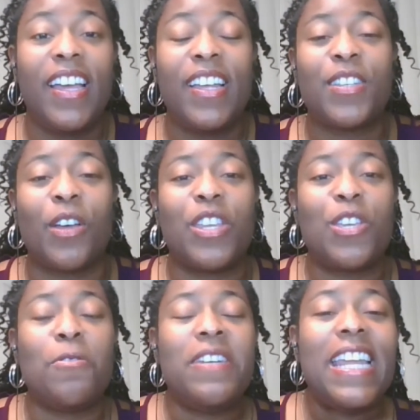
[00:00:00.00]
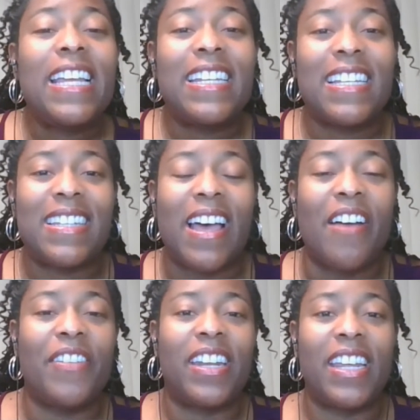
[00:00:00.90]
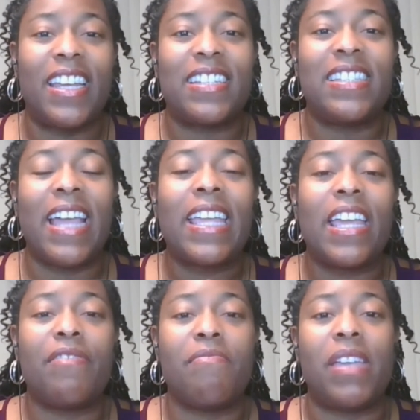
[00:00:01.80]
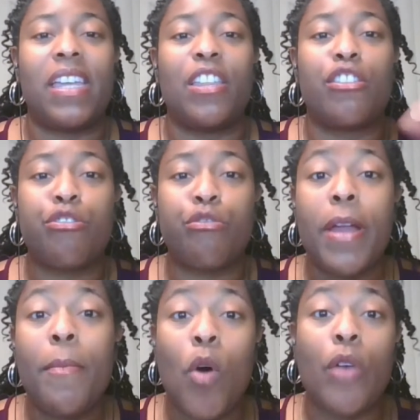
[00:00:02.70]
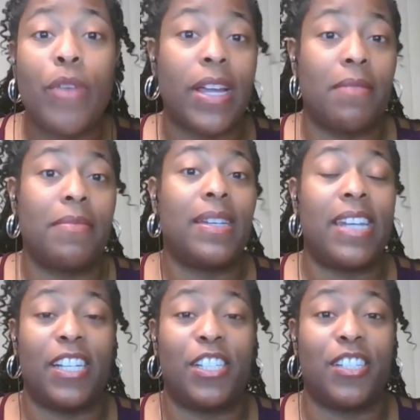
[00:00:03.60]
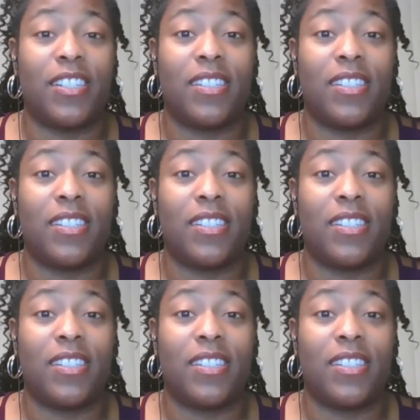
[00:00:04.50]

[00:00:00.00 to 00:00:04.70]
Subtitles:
So the uniqueness of it is they give me three more recommendations